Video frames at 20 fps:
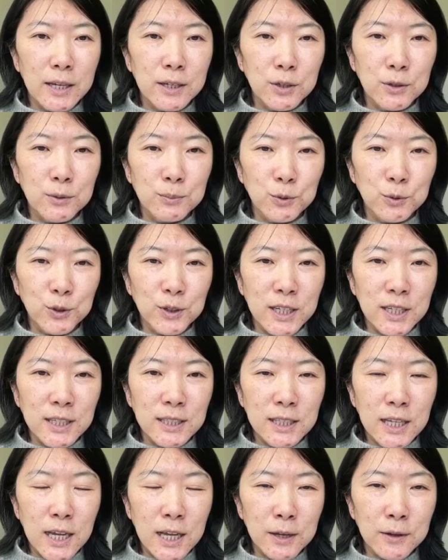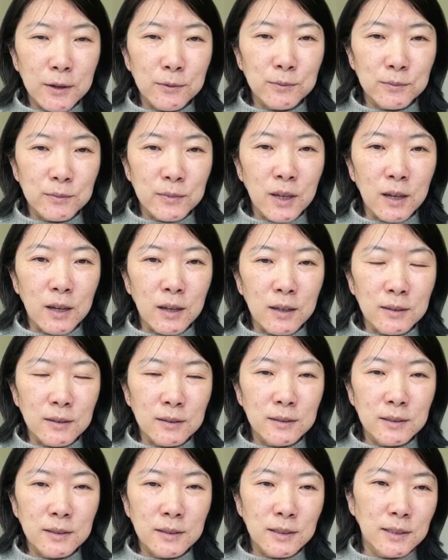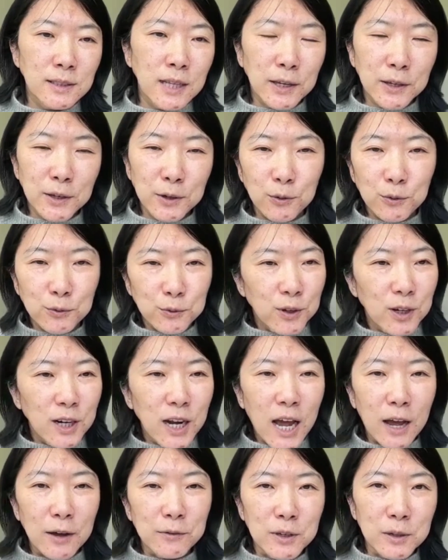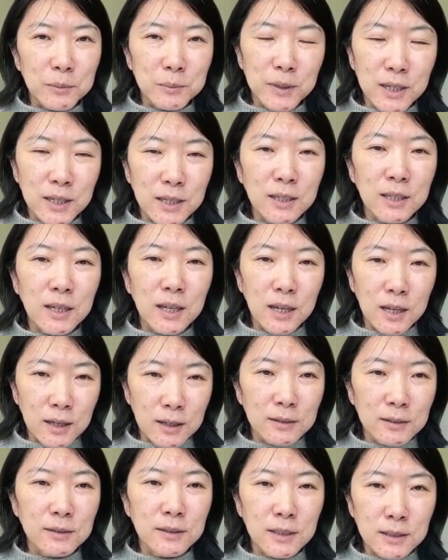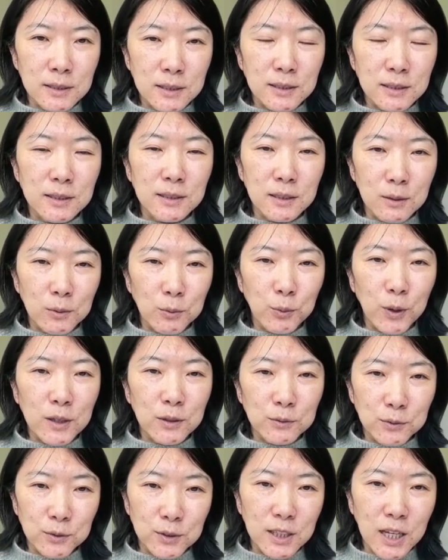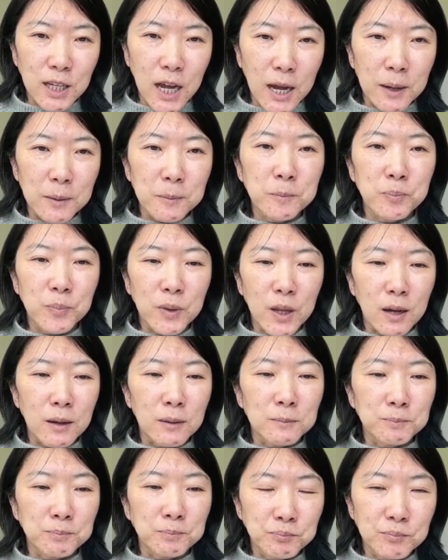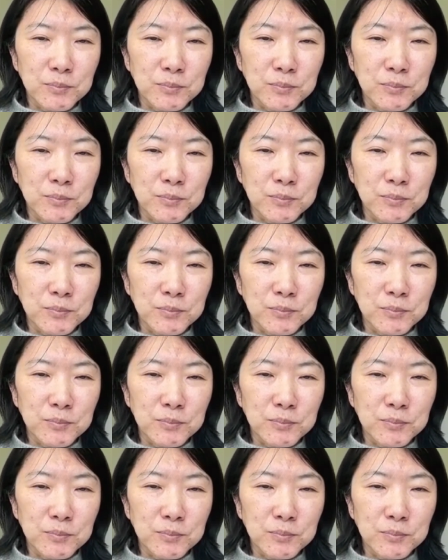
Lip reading: good morning, Dave. Thank you for having me. This is a wonderful time. I'm